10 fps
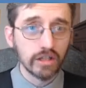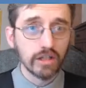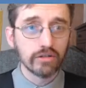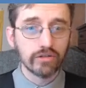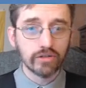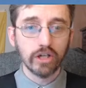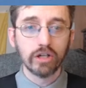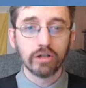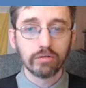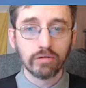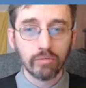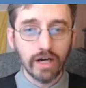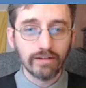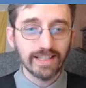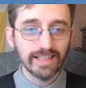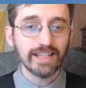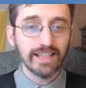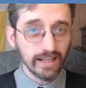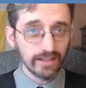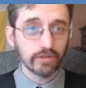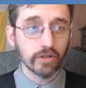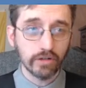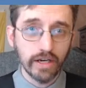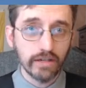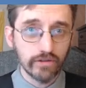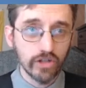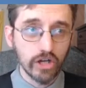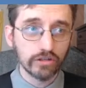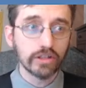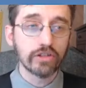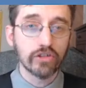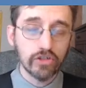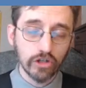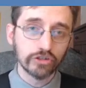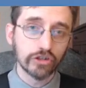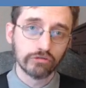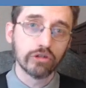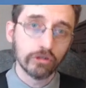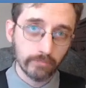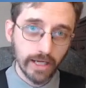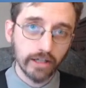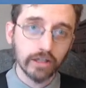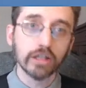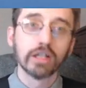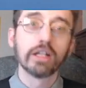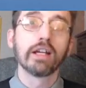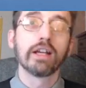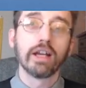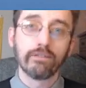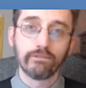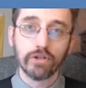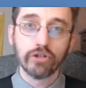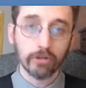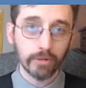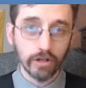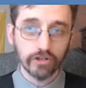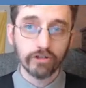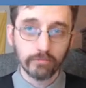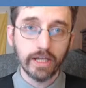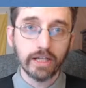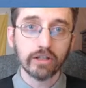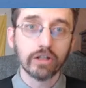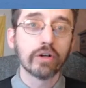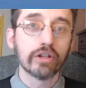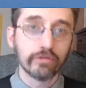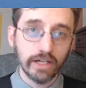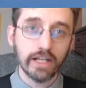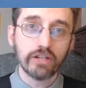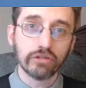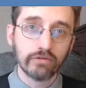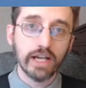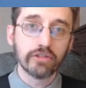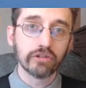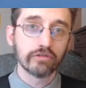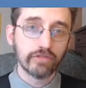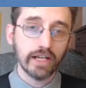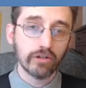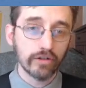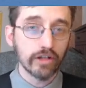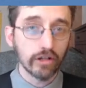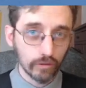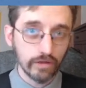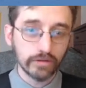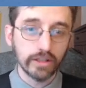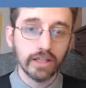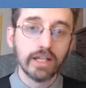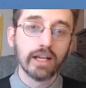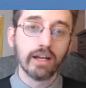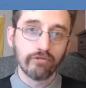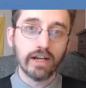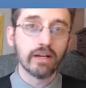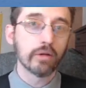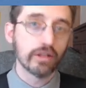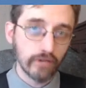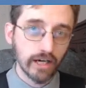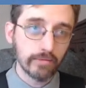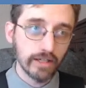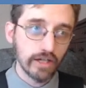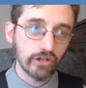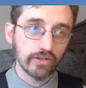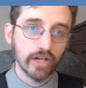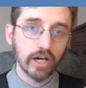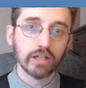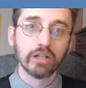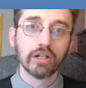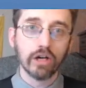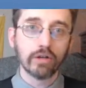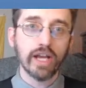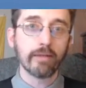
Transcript: So, while I say take this with a grain of salt, consult your local banker and your personal banker or your financial advisor and or their equivalent and find out what their recommendations are. Okay.